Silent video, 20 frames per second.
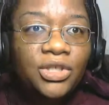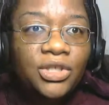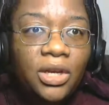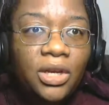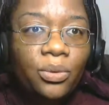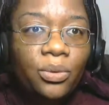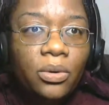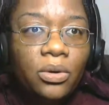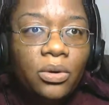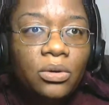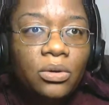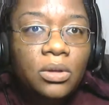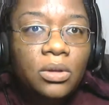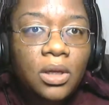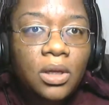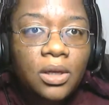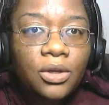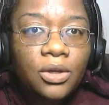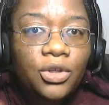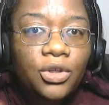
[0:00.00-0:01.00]
general,
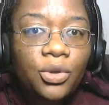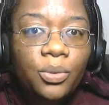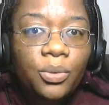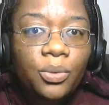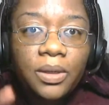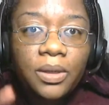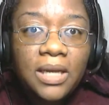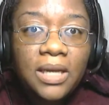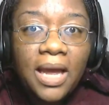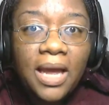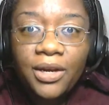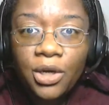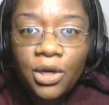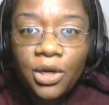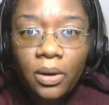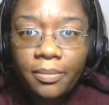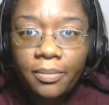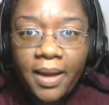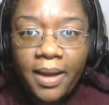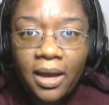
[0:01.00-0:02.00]
you would not know
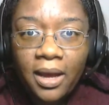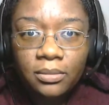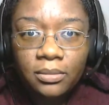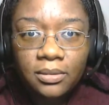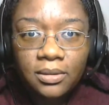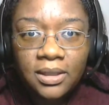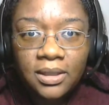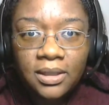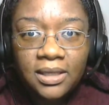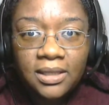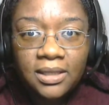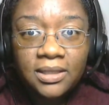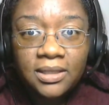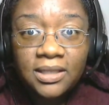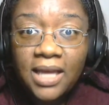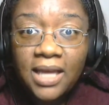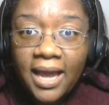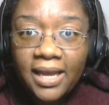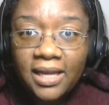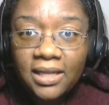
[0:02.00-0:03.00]
about these
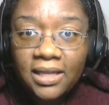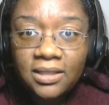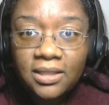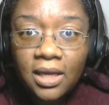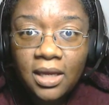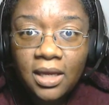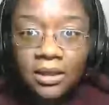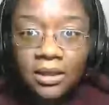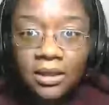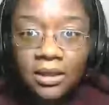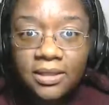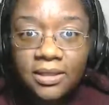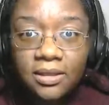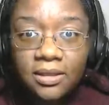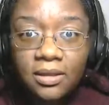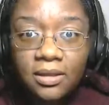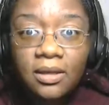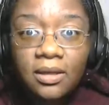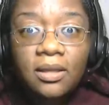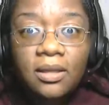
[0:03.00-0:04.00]
sites
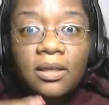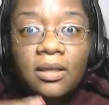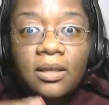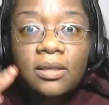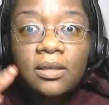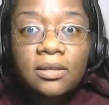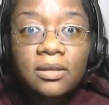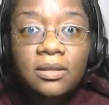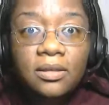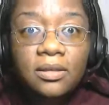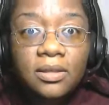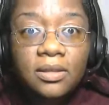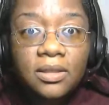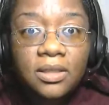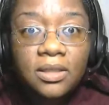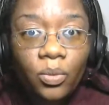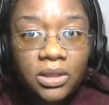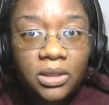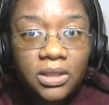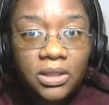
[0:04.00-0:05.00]
unless
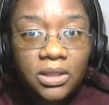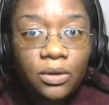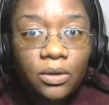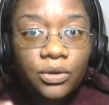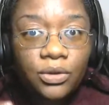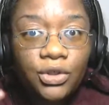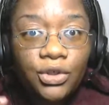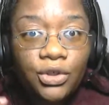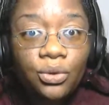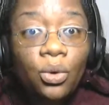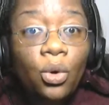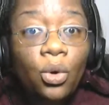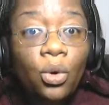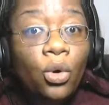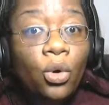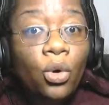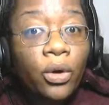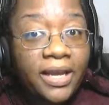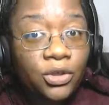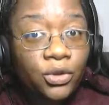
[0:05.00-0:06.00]
someone tells you
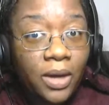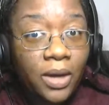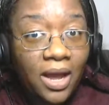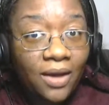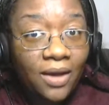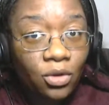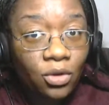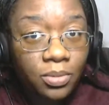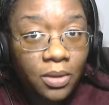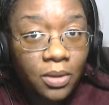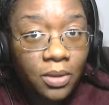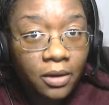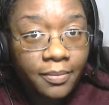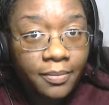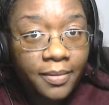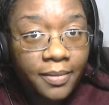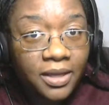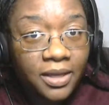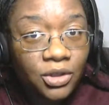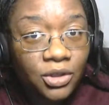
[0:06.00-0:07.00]
or a travel blog
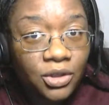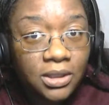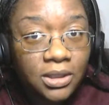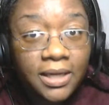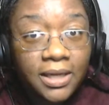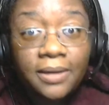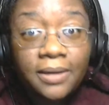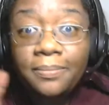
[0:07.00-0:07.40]
mentions it.